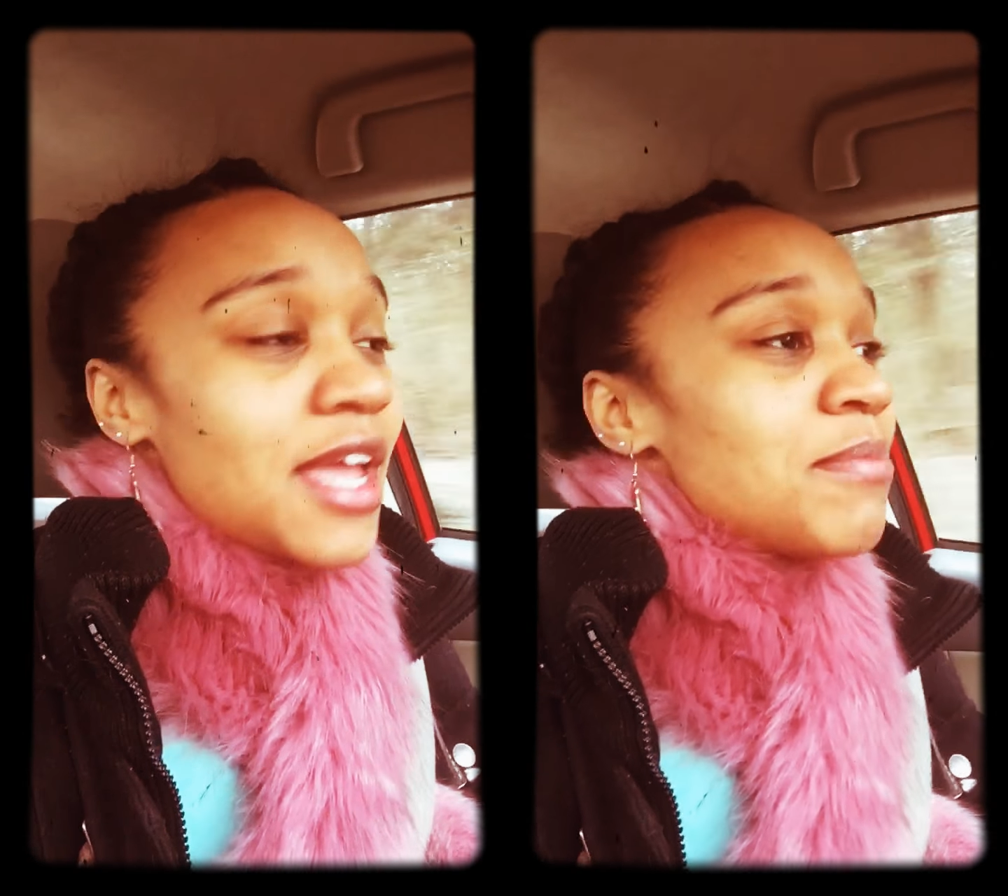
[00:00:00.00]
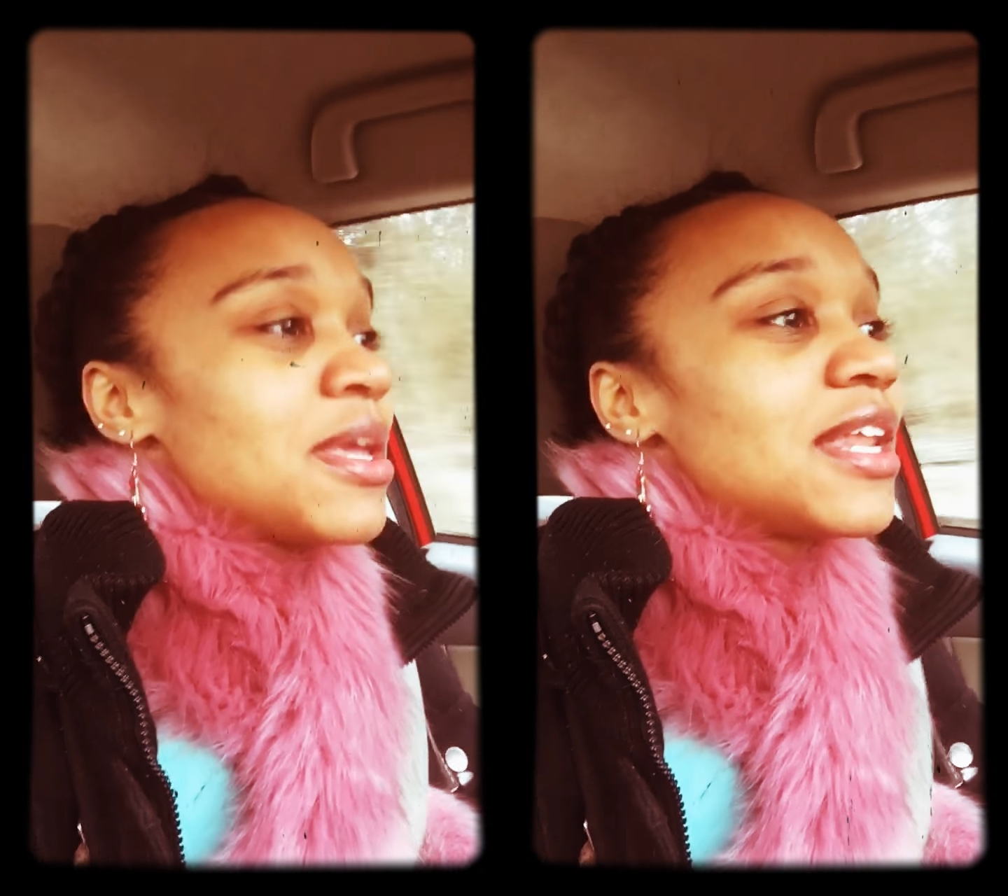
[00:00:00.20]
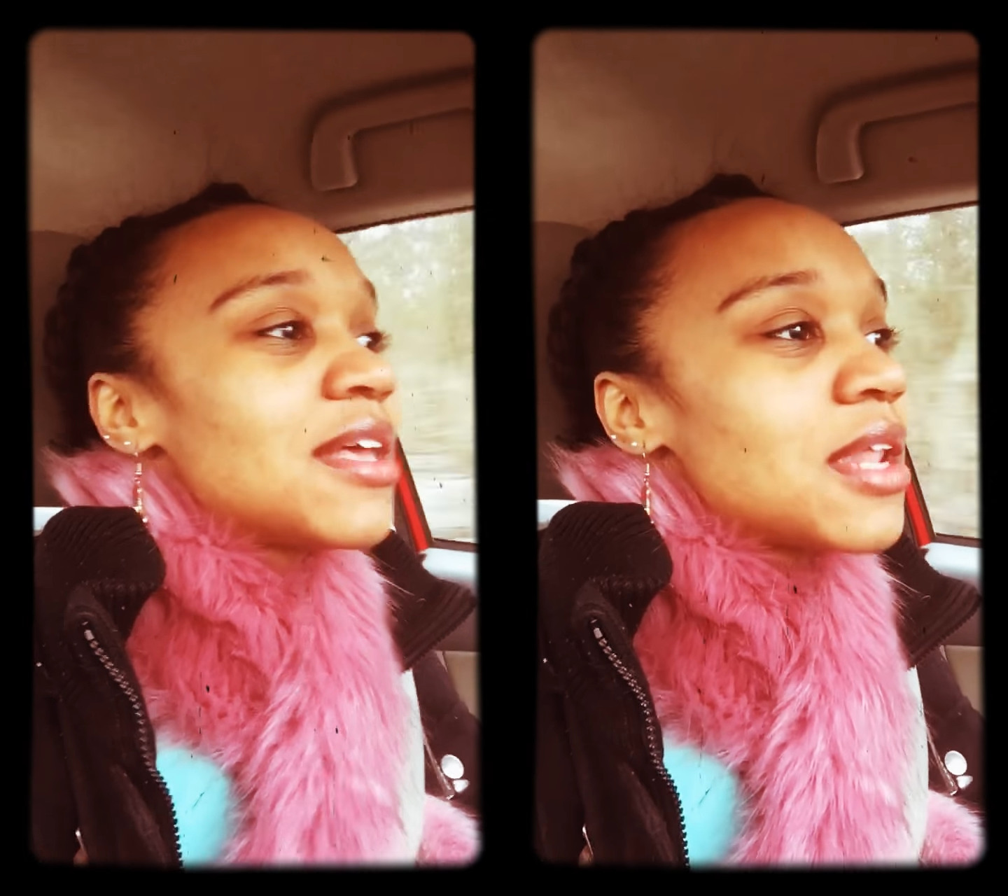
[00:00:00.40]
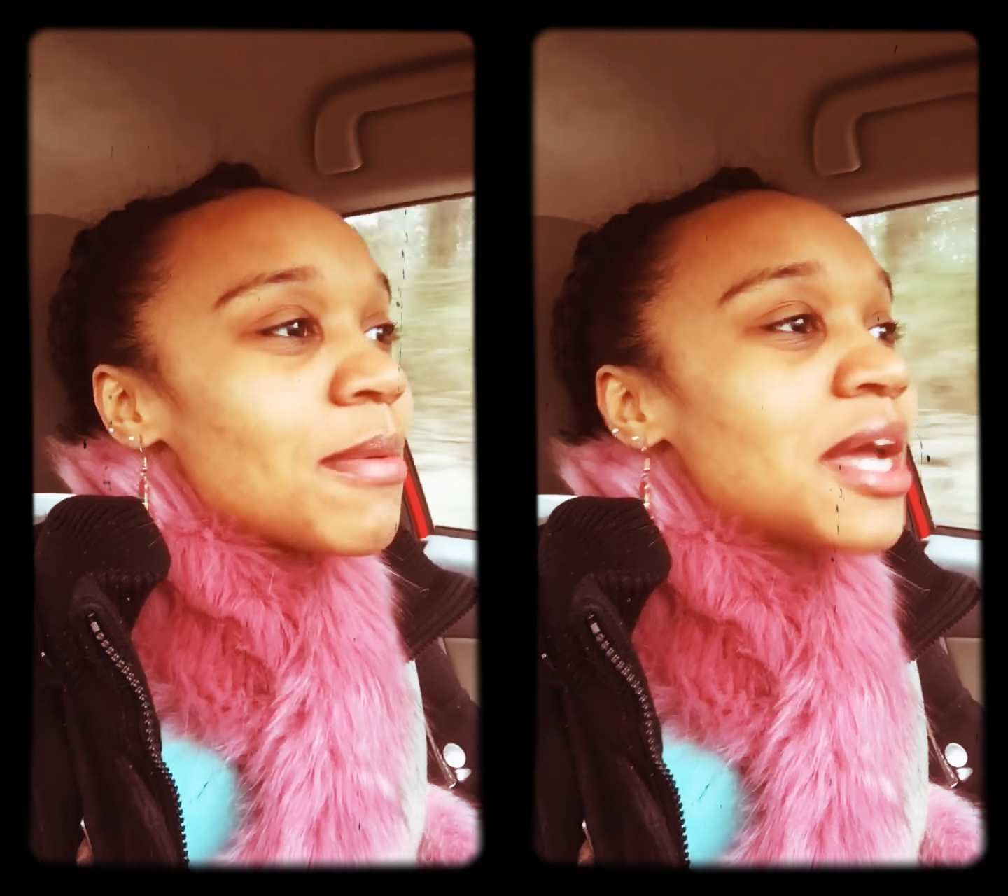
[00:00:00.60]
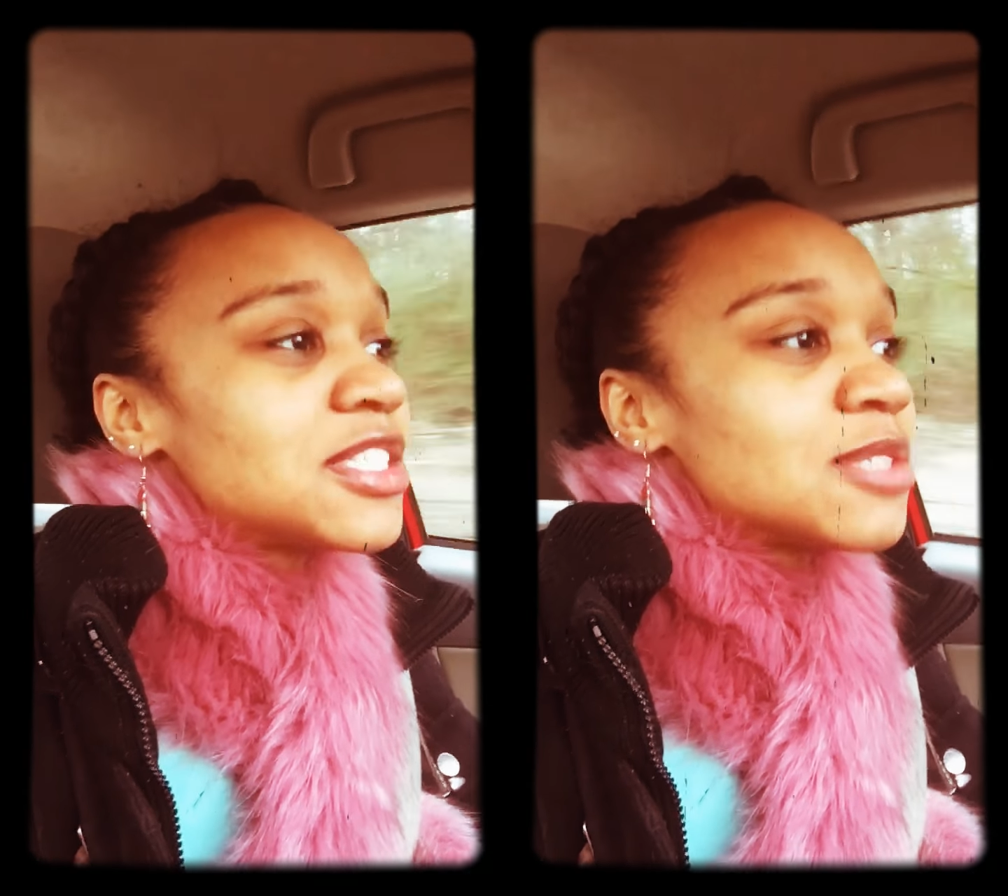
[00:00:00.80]
and being in
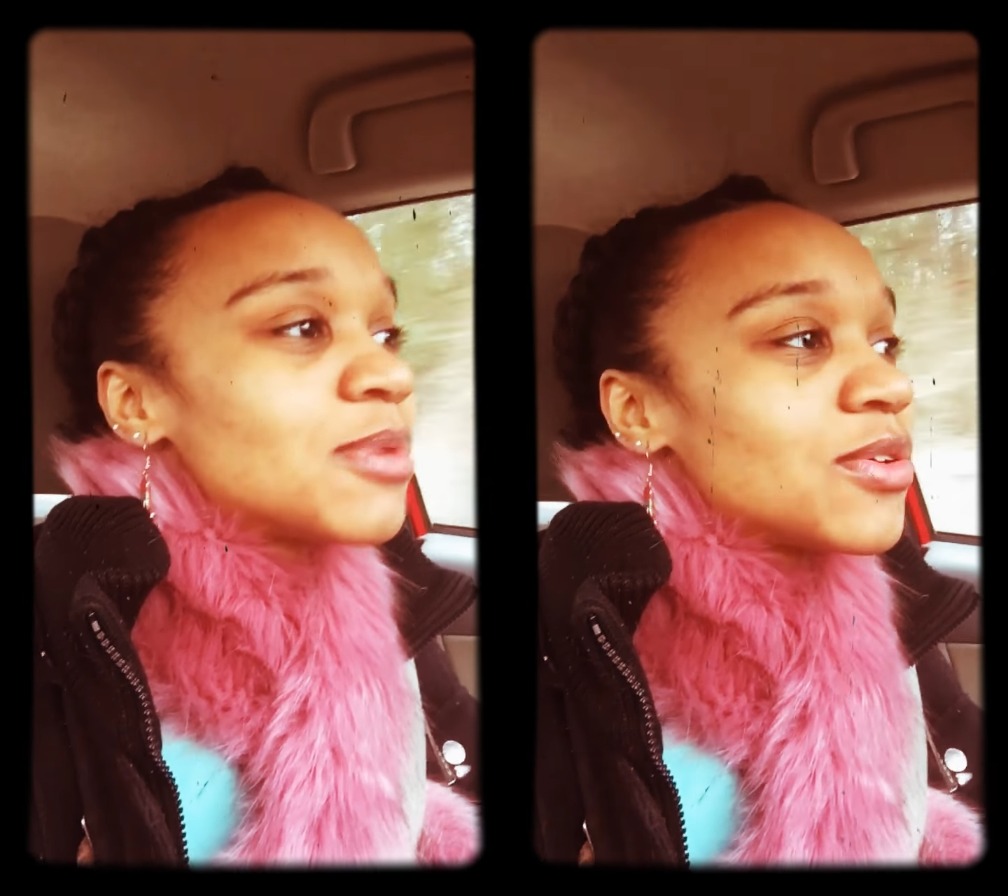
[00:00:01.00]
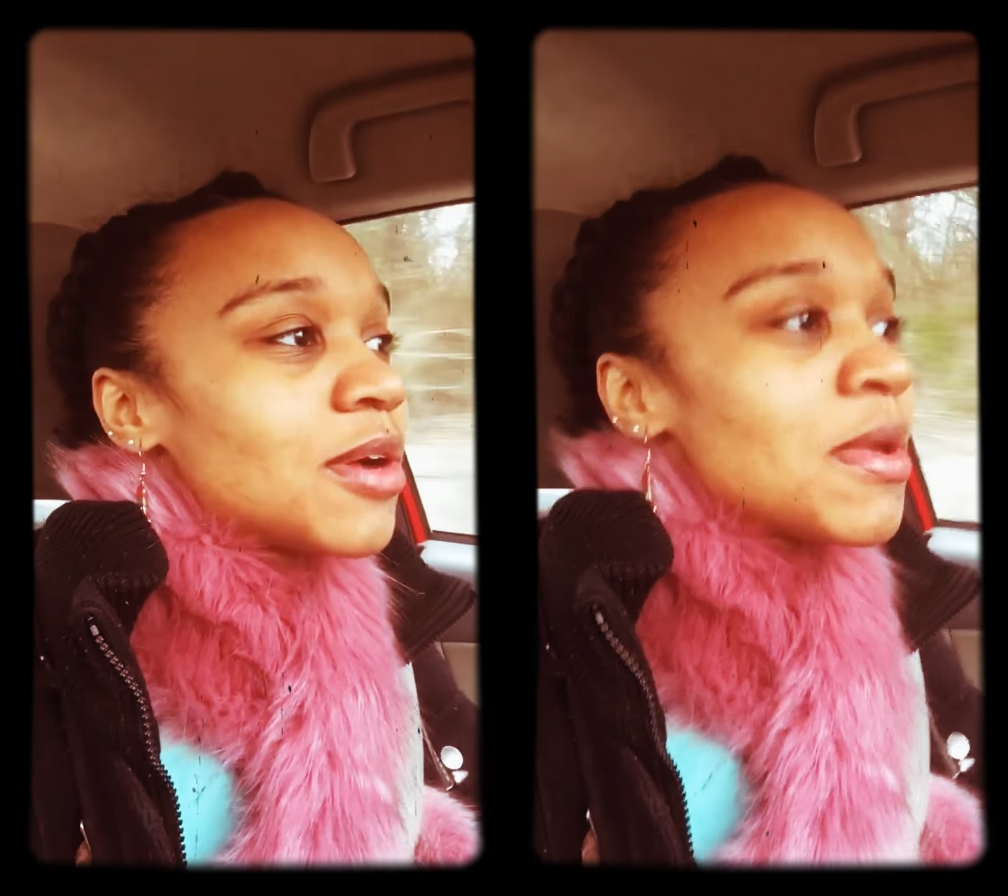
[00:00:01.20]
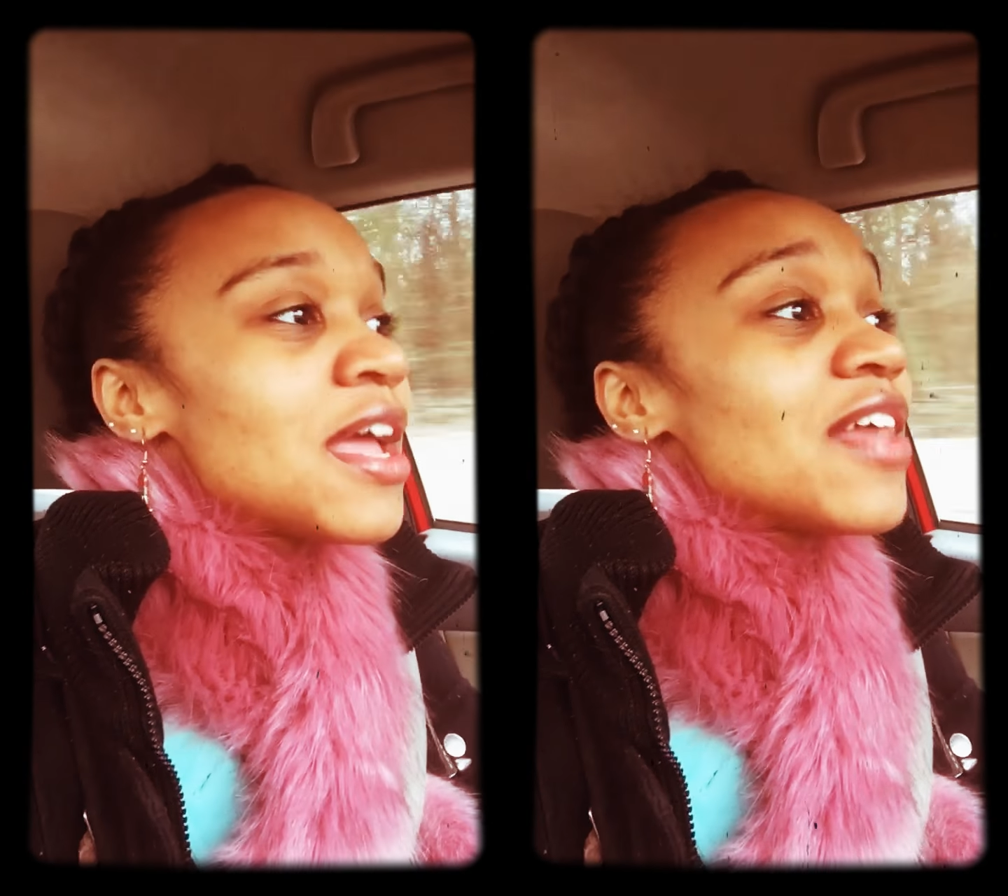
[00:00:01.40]
a master's program